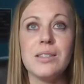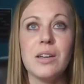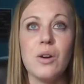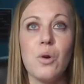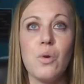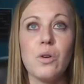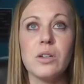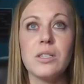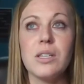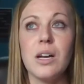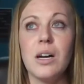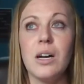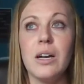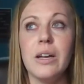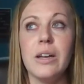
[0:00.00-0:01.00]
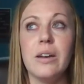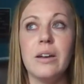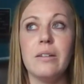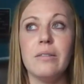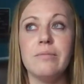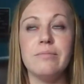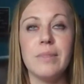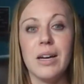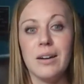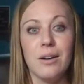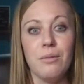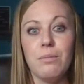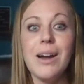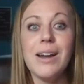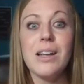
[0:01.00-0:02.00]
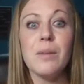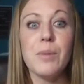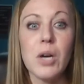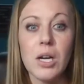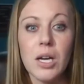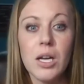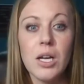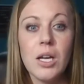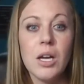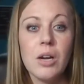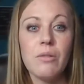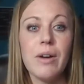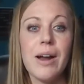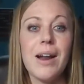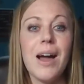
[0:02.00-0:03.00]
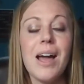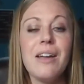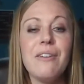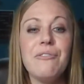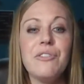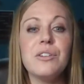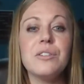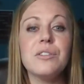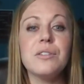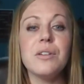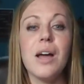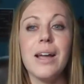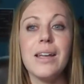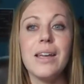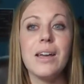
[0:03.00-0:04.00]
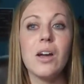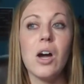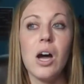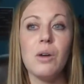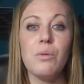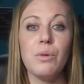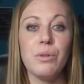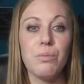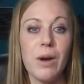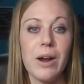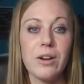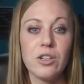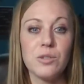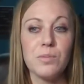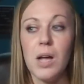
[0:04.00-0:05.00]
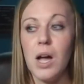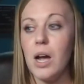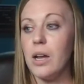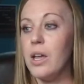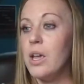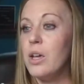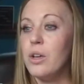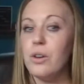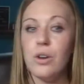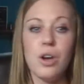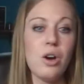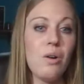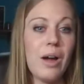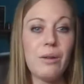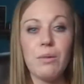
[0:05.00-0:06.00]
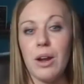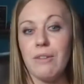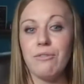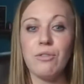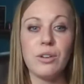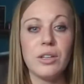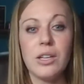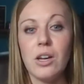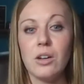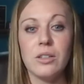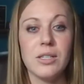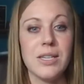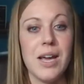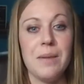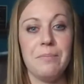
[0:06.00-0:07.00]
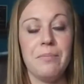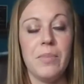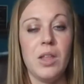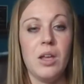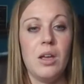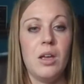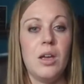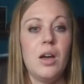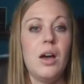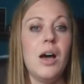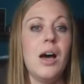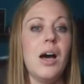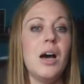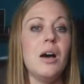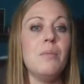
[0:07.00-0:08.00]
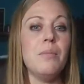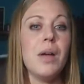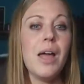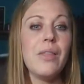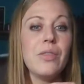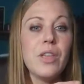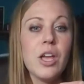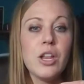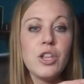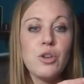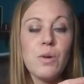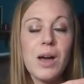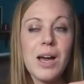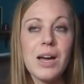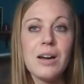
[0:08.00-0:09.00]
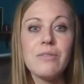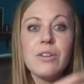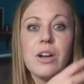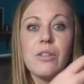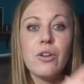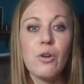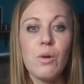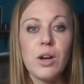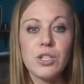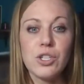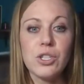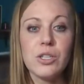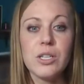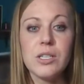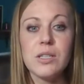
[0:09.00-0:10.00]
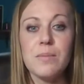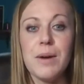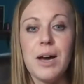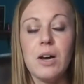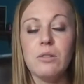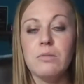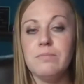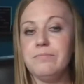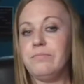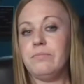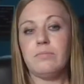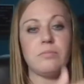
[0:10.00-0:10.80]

has a course on, I don't know, writing a book, right? I feel I get caught with writer's block. No, I write freely all the time. And then you have another question that's about